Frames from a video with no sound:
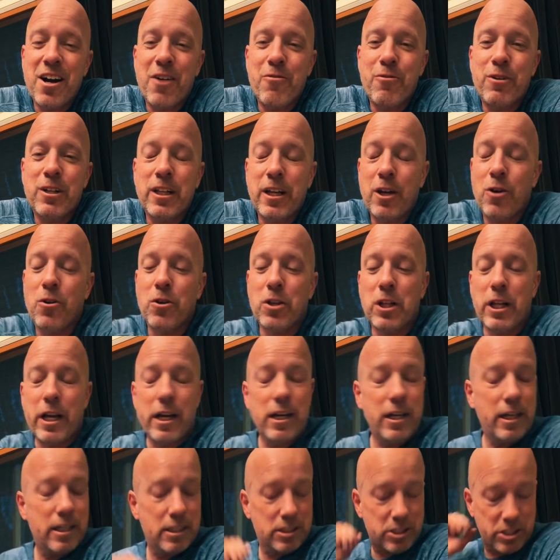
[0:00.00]
I saw a really
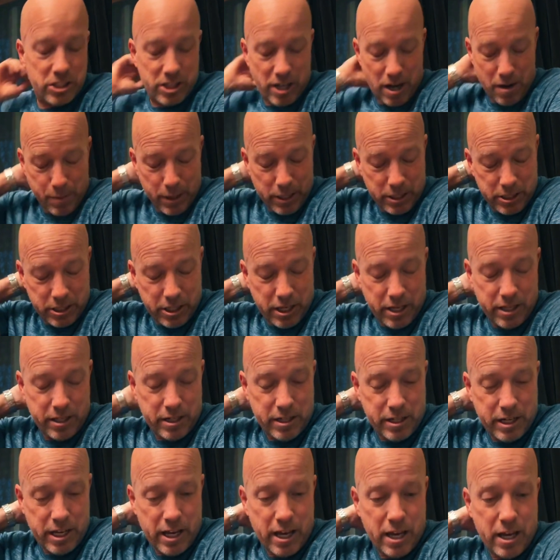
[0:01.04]
old lady at Starbucks
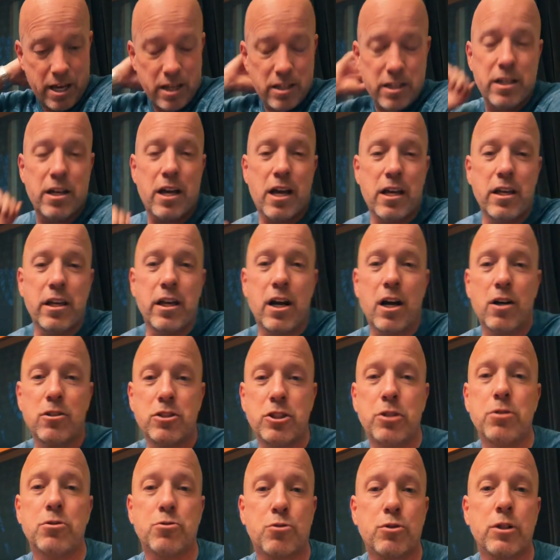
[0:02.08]
the other day, and you
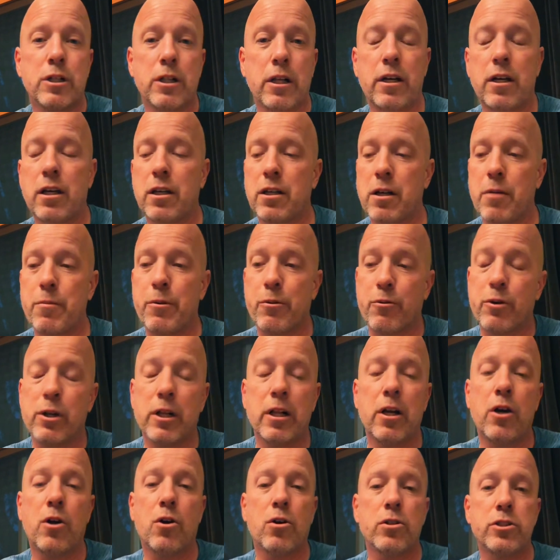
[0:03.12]
know she was really, I
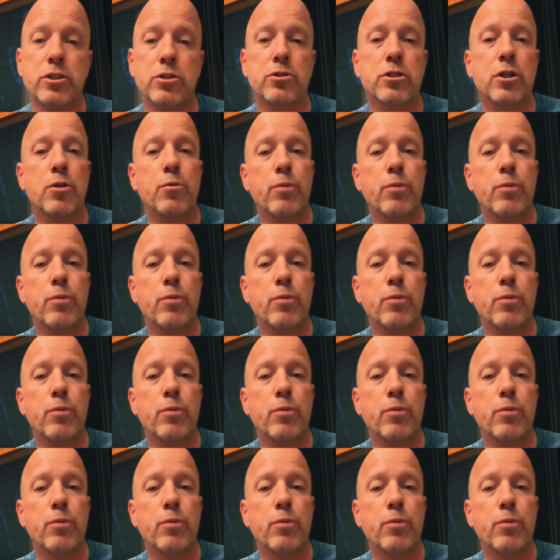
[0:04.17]
mean, really old.